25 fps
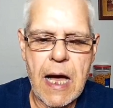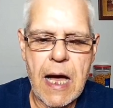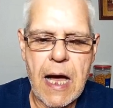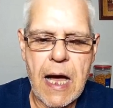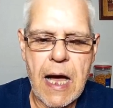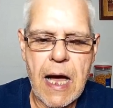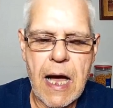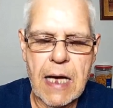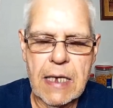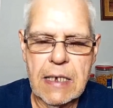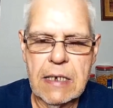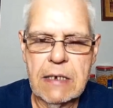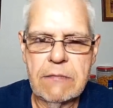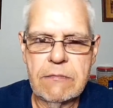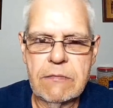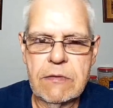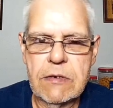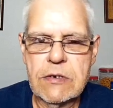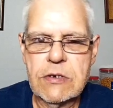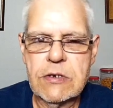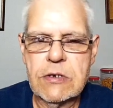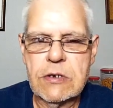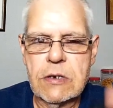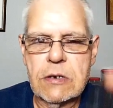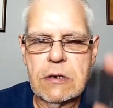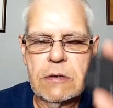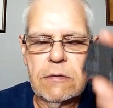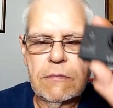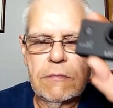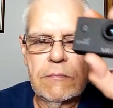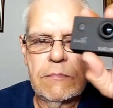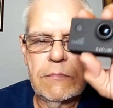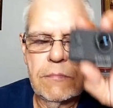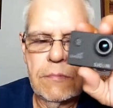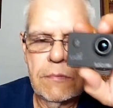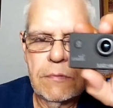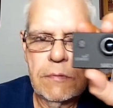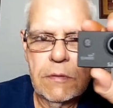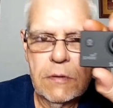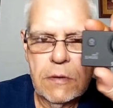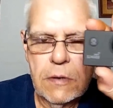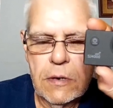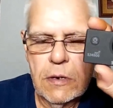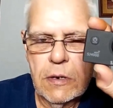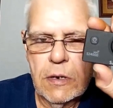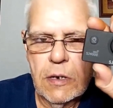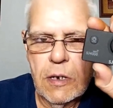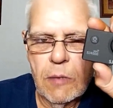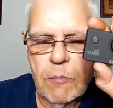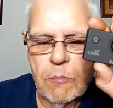I give this
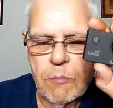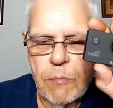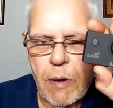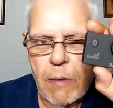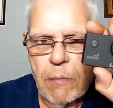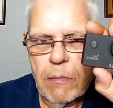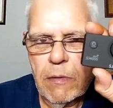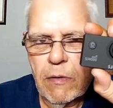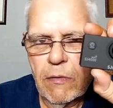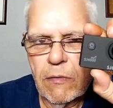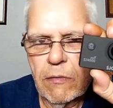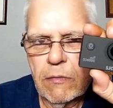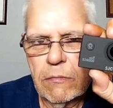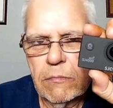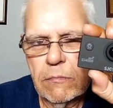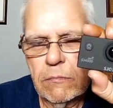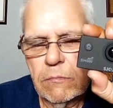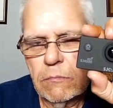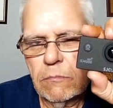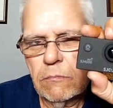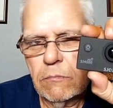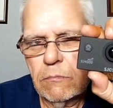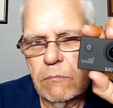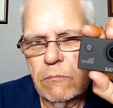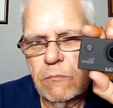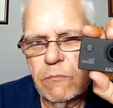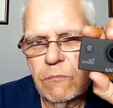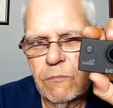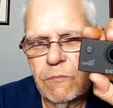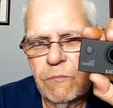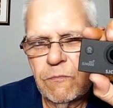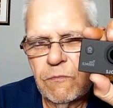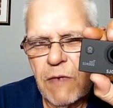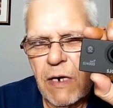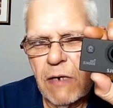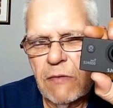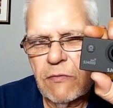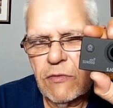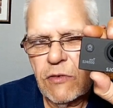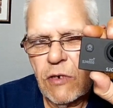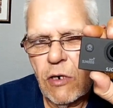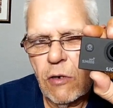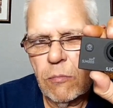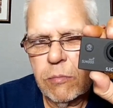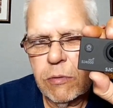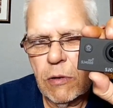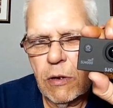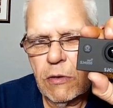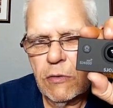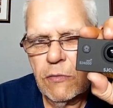probably a 5-star
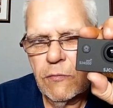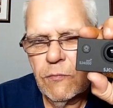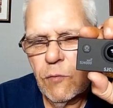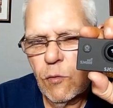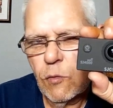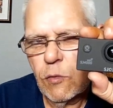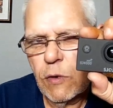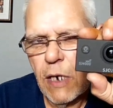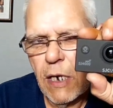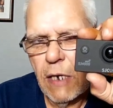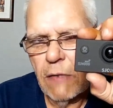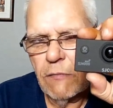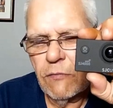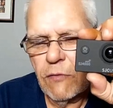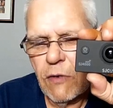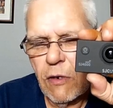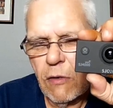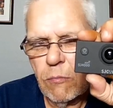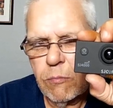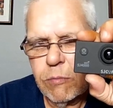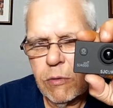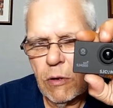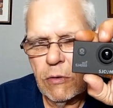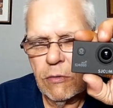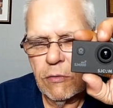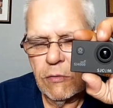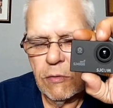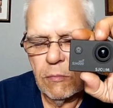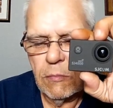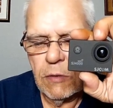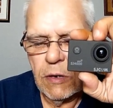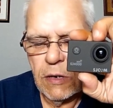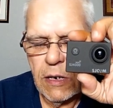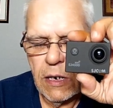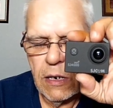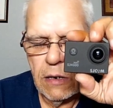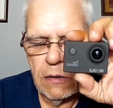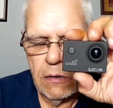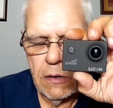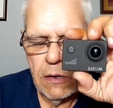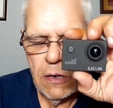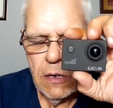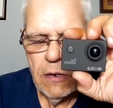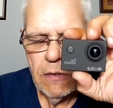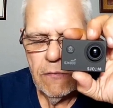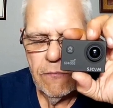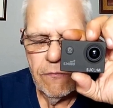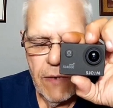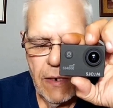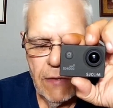plus, 4.5-star plus, something like that.
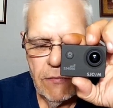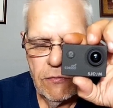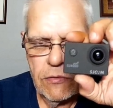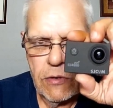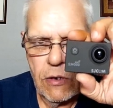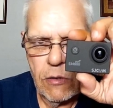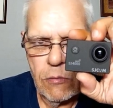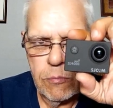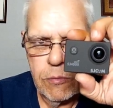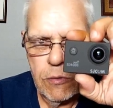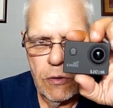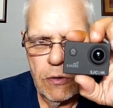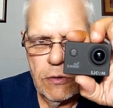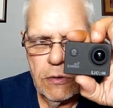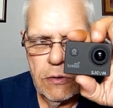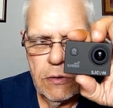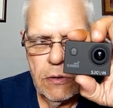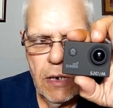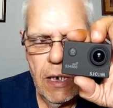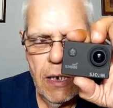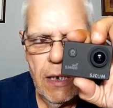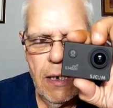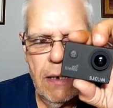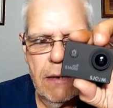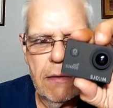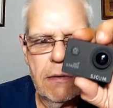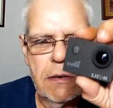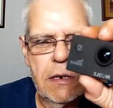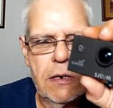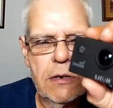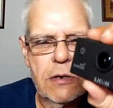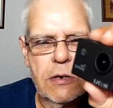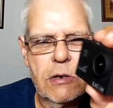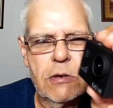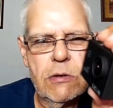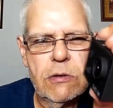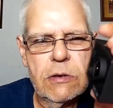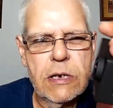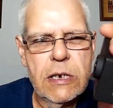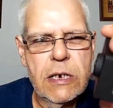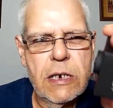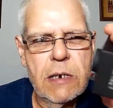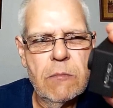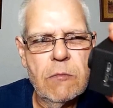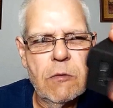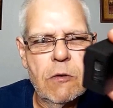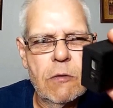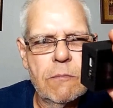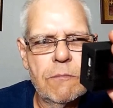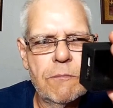5-star plus. It's a good
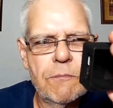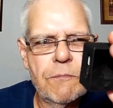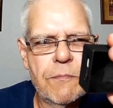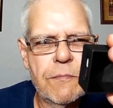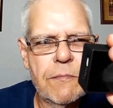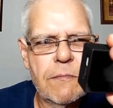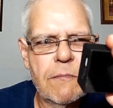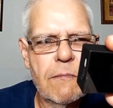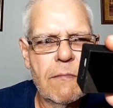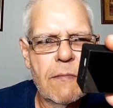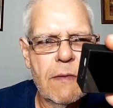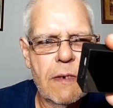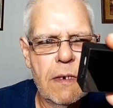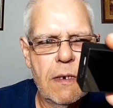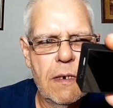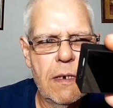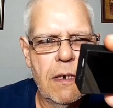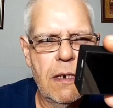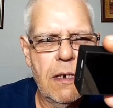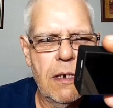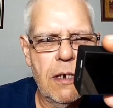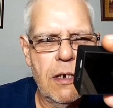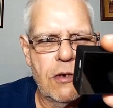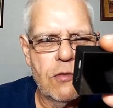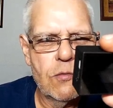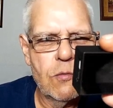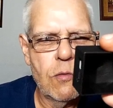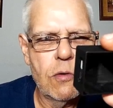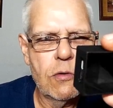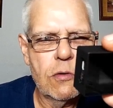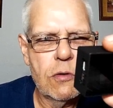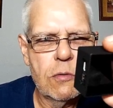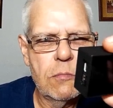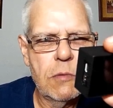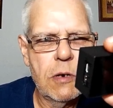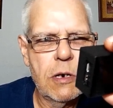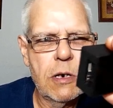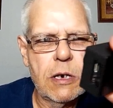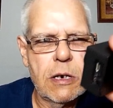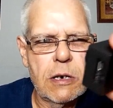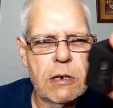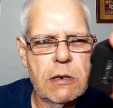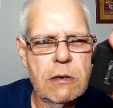camera. It's worth the money.